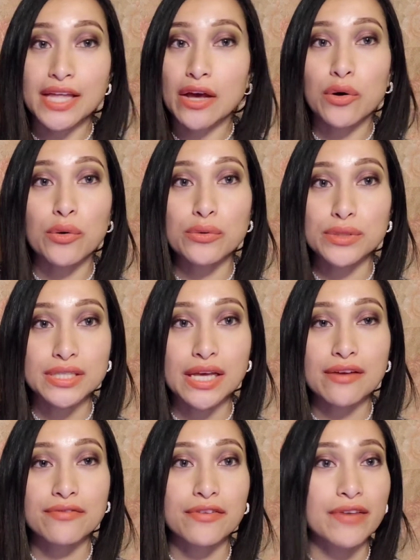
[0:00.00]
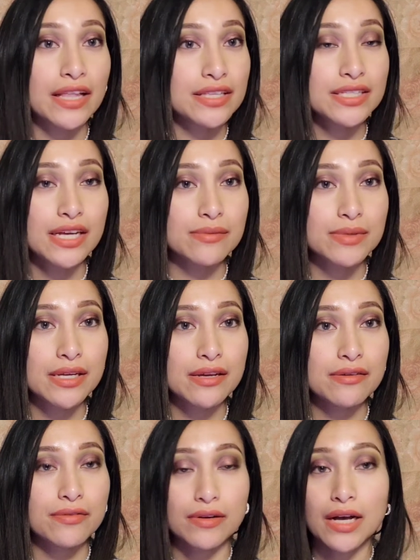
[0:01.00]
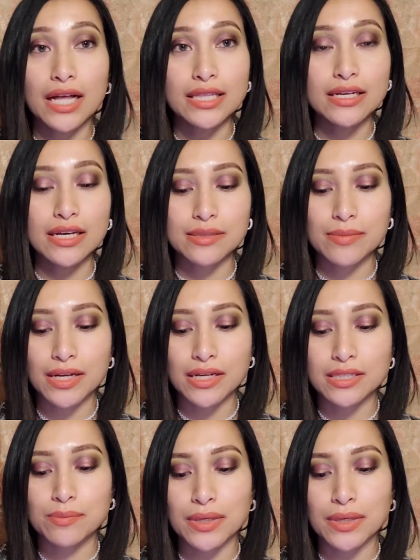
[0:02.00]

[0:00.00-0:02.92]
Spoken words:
that whole set for Valentine's Day from Kylie Cosmetics,